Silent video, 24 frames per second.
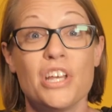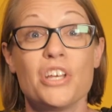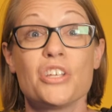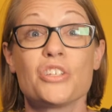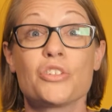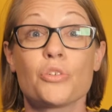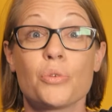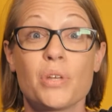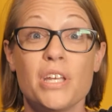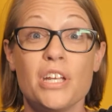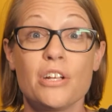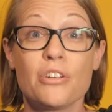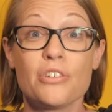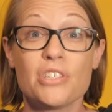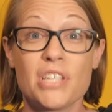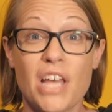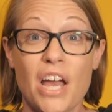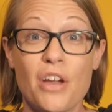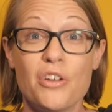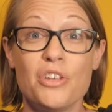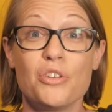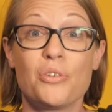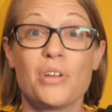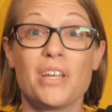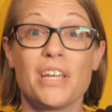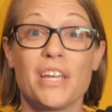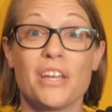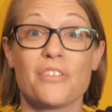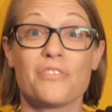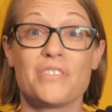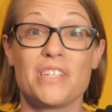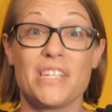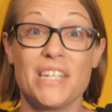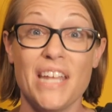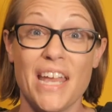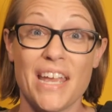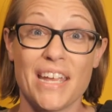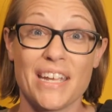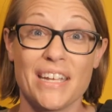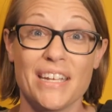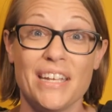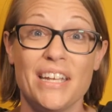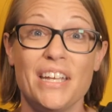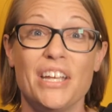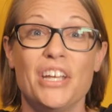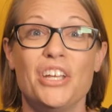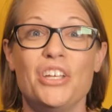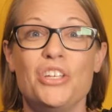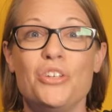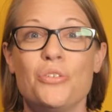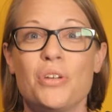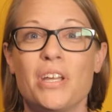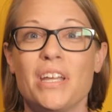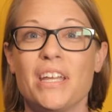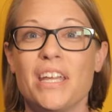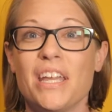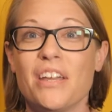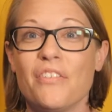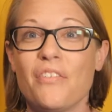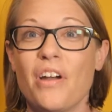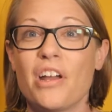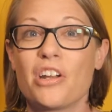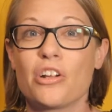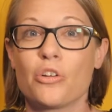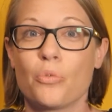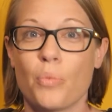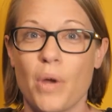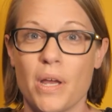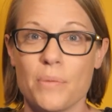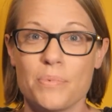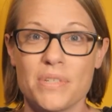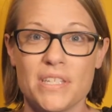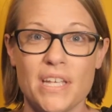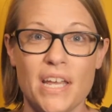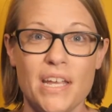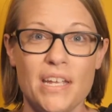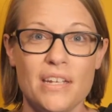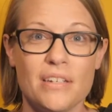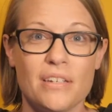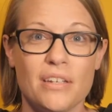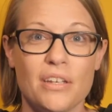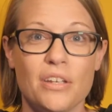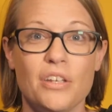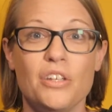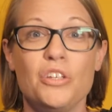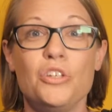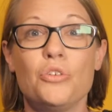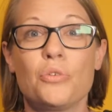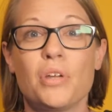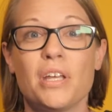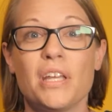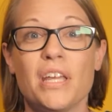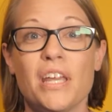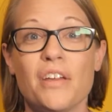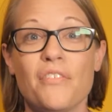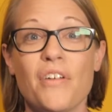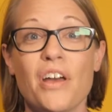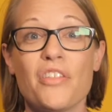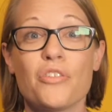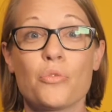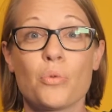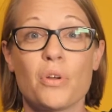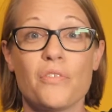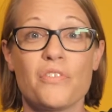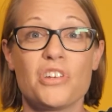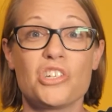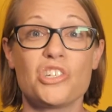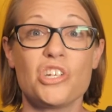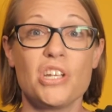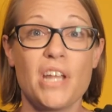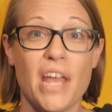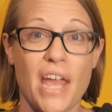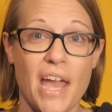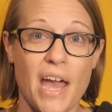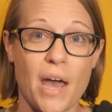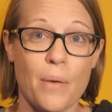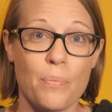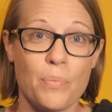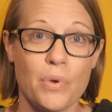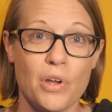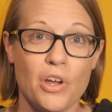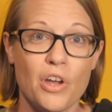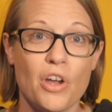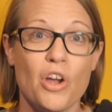So here's how you can give today. You can give on our website, you can give on the Revision app,